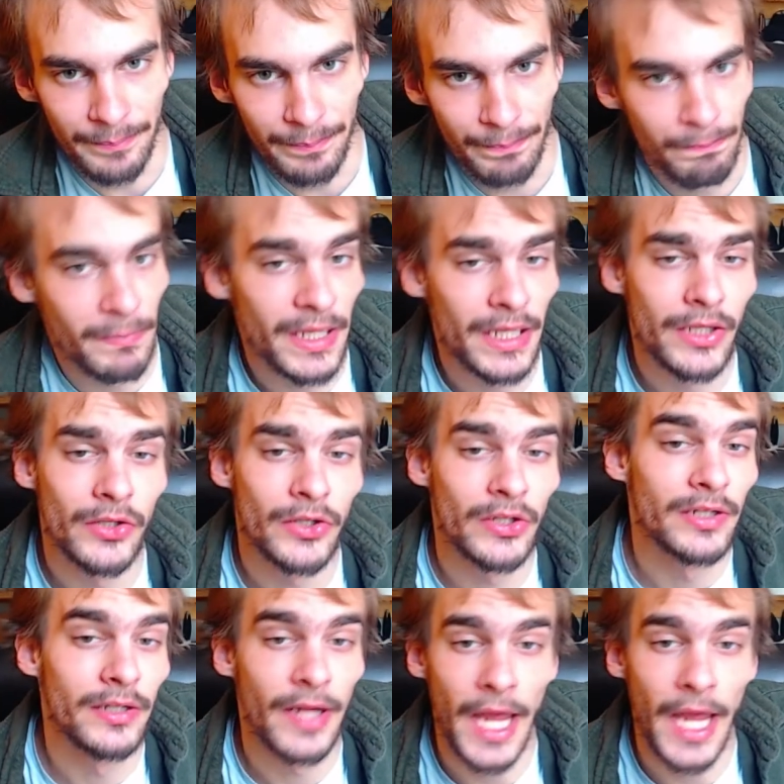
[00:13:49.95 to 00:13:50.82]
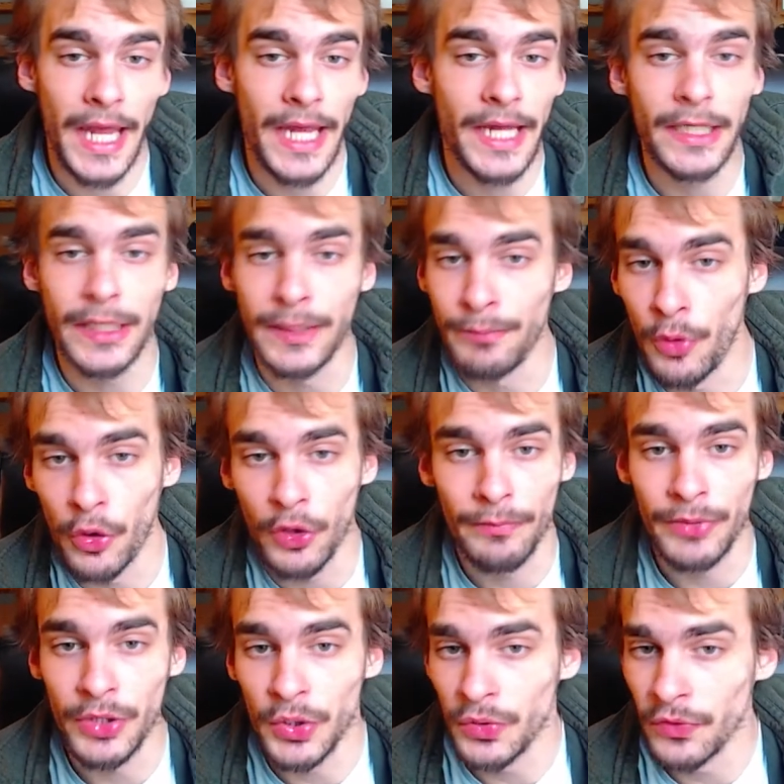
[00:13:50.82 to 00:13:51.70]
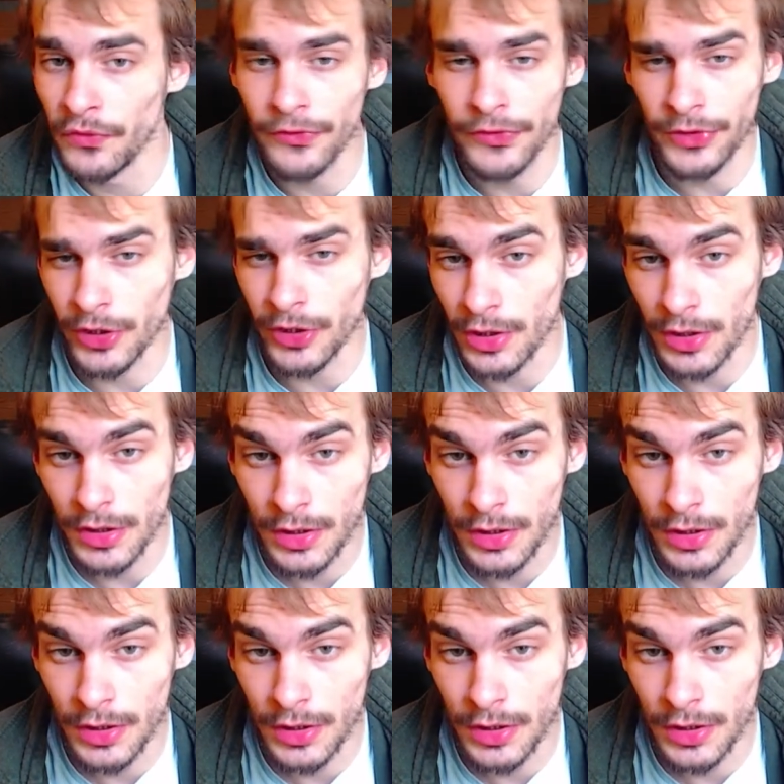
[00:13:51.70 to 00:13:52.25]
bigger and more beautifuler.